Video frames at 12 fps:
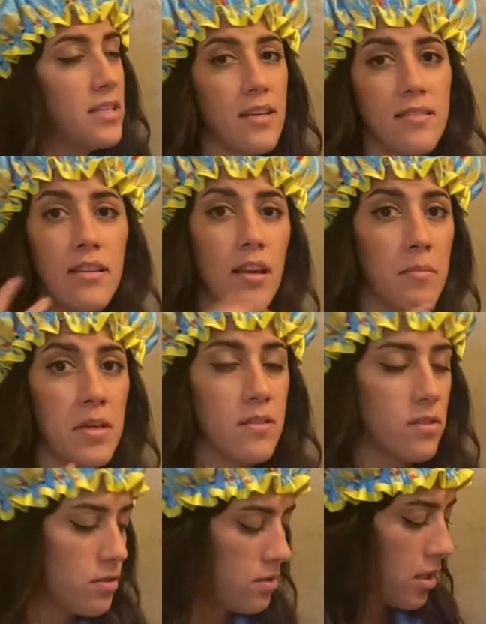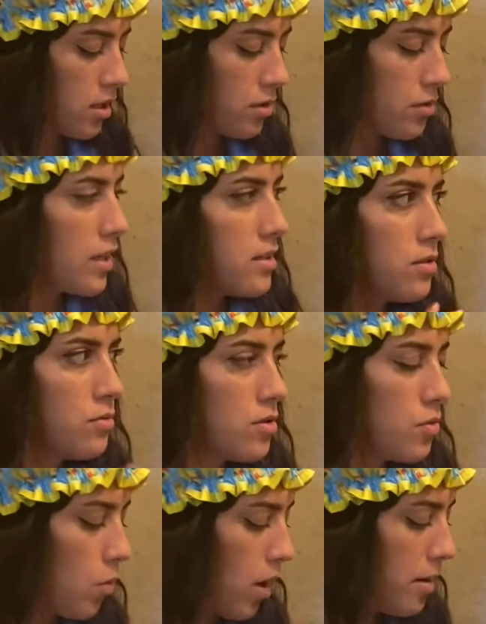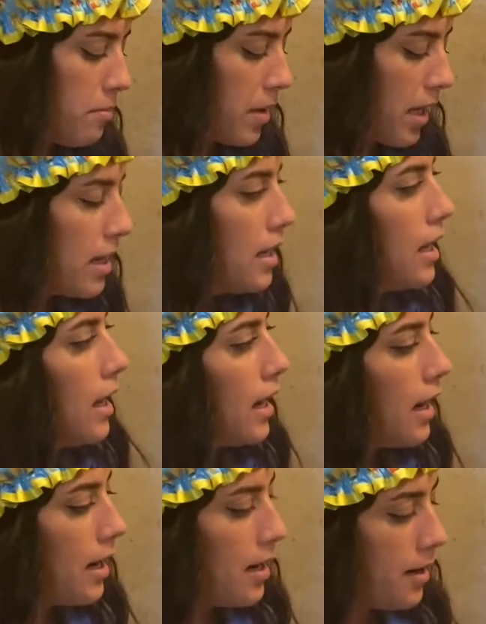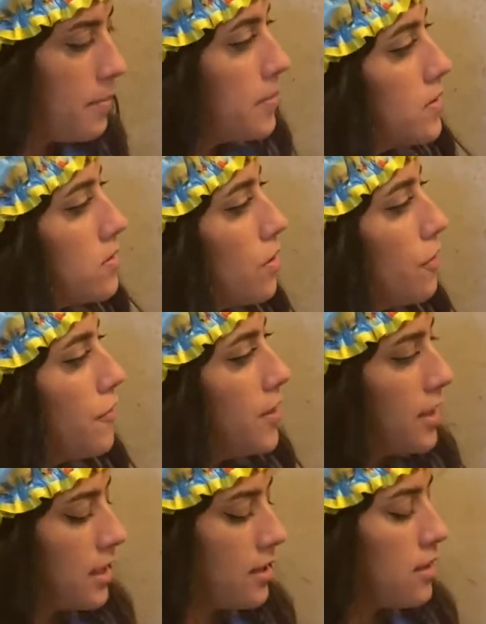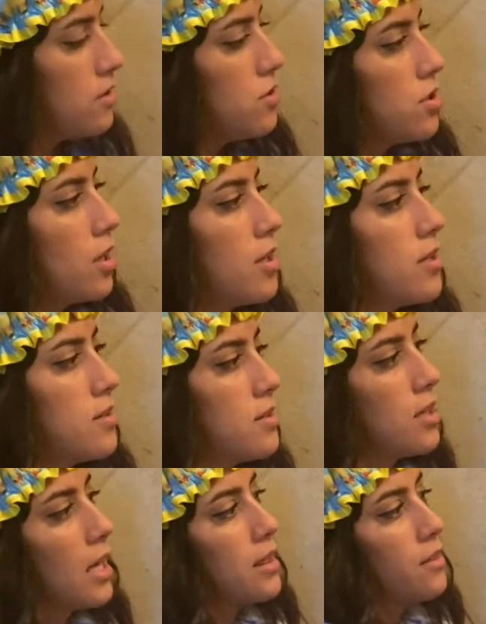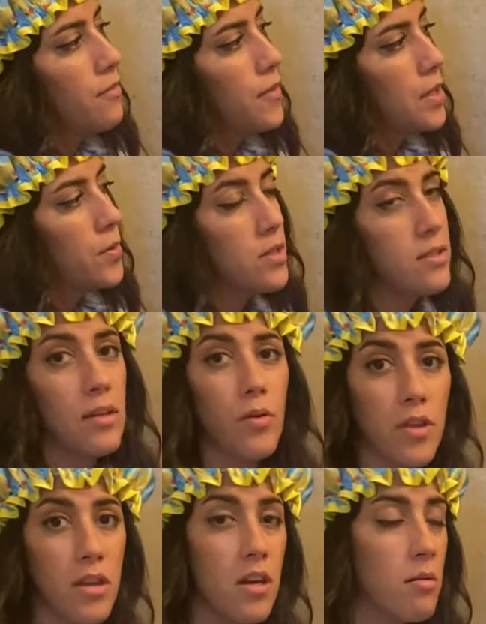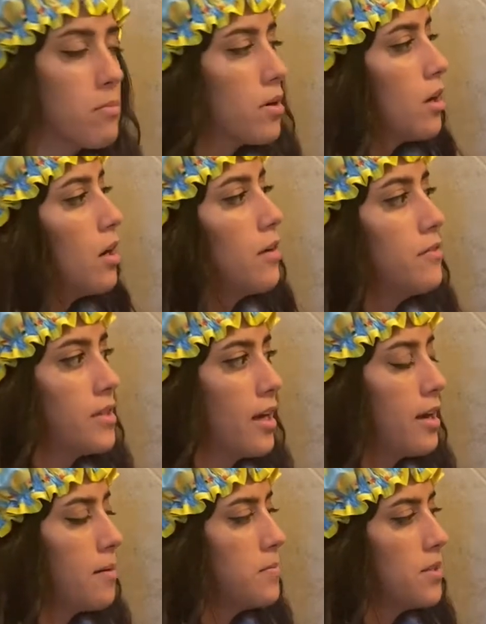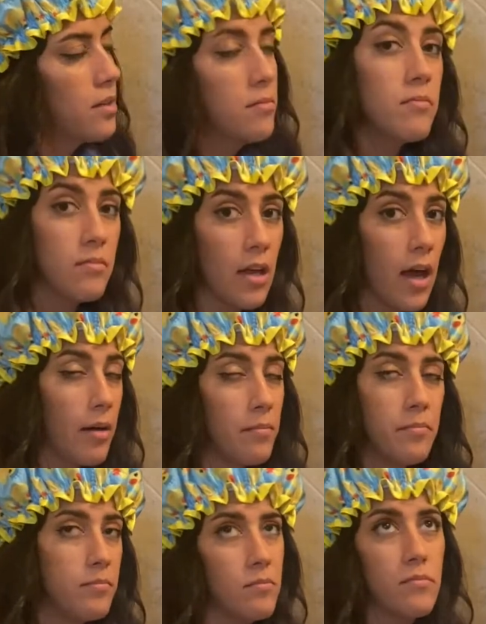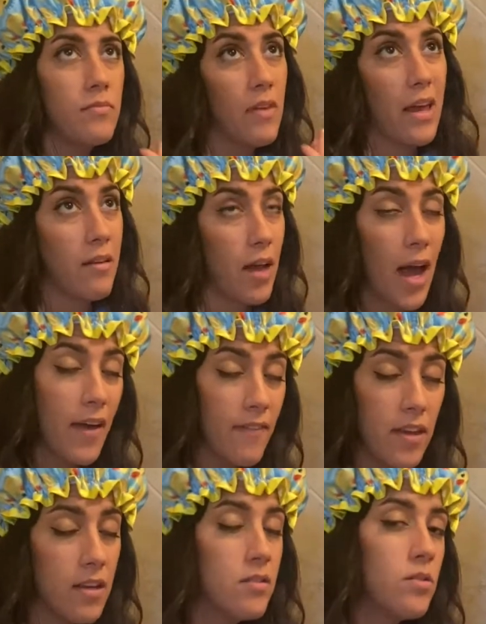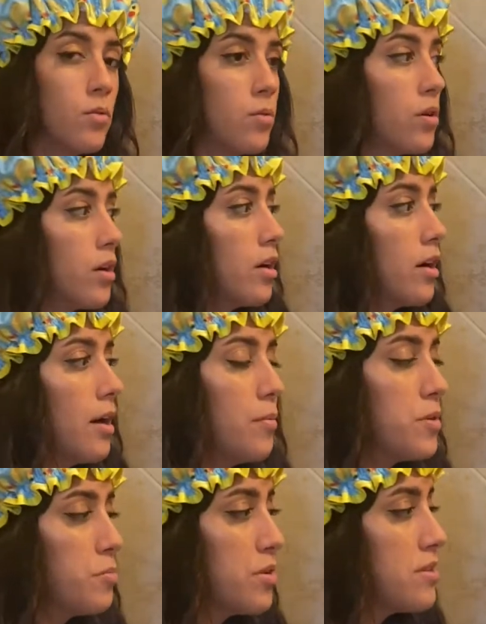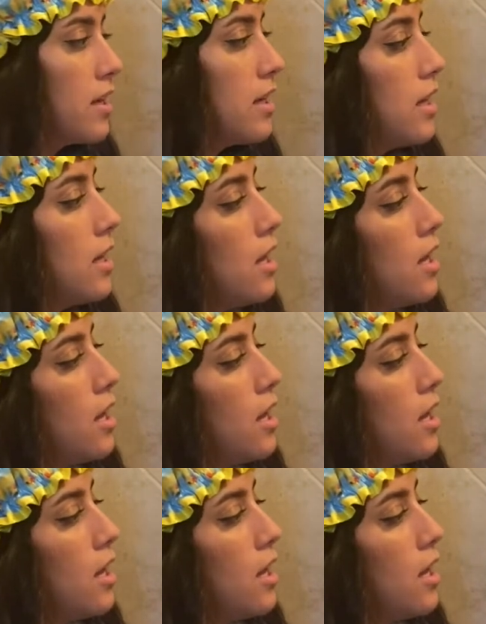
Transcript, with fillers: doesn't, that means they're singular, right? So just one. But um, so filling in these charts to get the frequency or the number of times that, that they had this or it was presented.